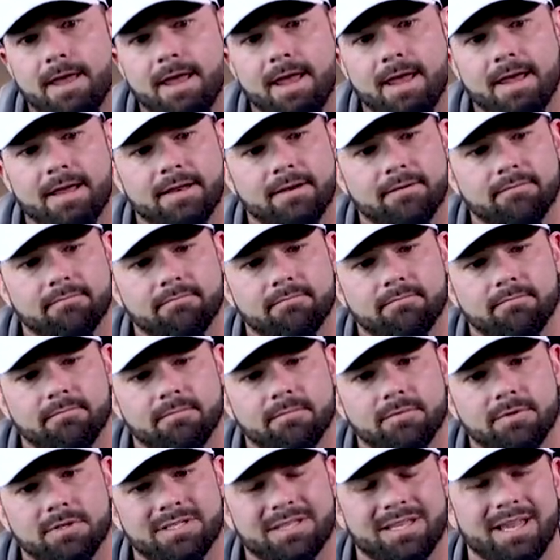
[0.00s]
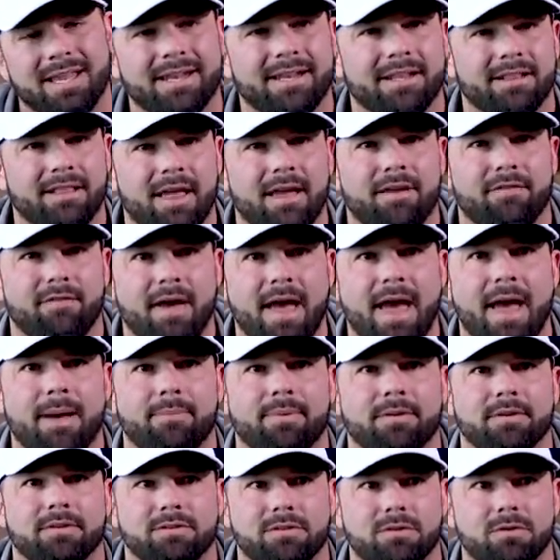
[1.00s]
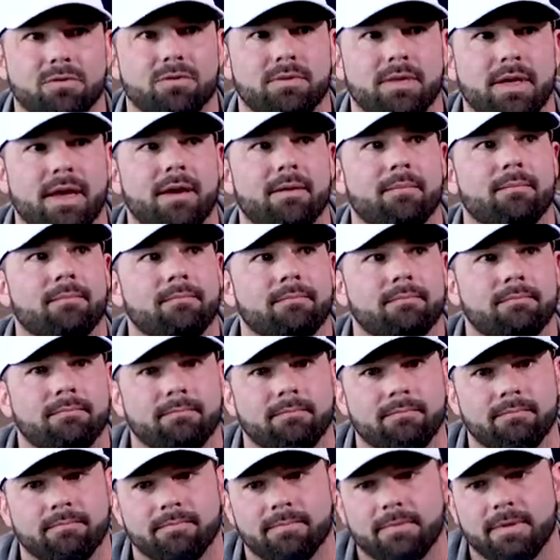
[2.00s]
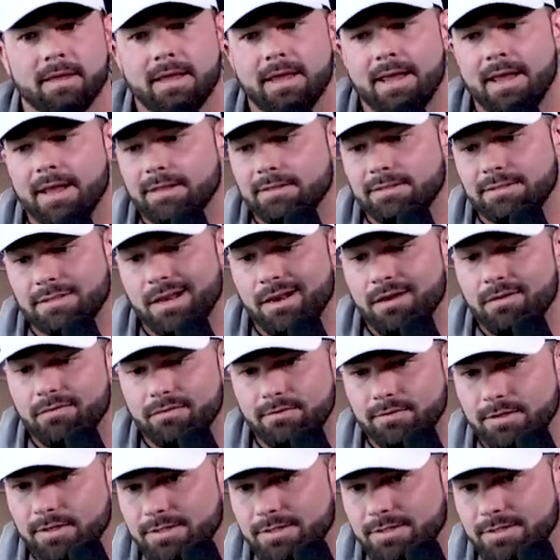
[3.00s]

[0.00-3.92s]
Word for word: and just letting life happen to them instead of